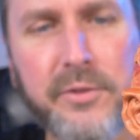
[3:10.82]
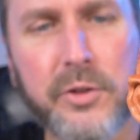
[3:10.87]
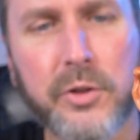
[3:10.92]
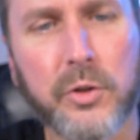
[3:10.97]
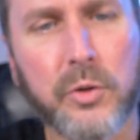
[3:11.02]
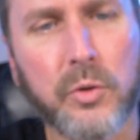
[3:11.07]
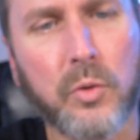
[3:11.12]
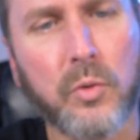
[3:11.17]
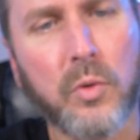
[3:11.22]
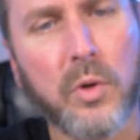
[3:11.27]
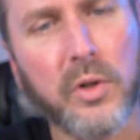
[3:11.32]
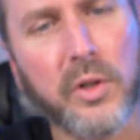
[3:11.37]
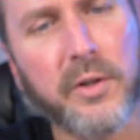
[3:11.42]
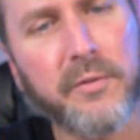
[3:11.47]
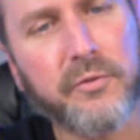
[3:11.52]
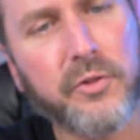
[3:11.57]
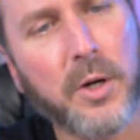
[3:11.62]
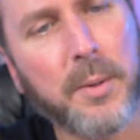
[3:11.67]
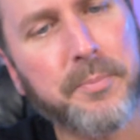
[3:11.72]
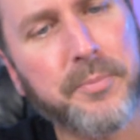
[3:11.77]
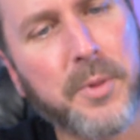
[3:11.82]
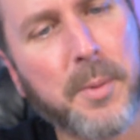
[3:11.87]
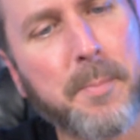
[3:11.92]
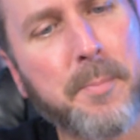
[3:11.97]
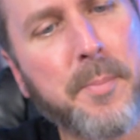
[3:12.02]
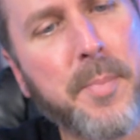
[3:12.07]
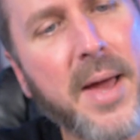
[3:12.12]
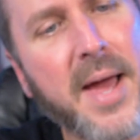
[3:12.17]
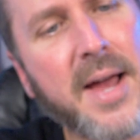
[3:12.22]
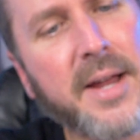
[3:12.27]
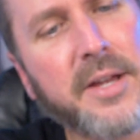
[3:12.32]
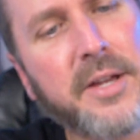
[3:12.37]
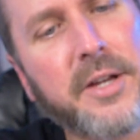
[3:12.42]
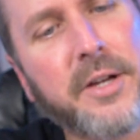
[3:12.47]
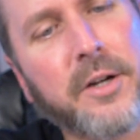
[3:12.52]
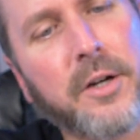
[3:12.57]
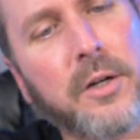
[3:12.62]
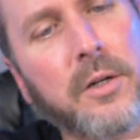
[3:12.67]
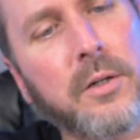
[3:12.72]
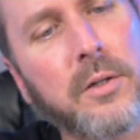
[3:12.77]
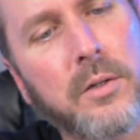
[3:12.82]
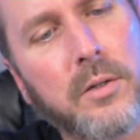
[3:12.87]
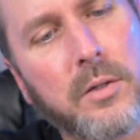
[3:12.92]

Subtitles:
to lift up the back here.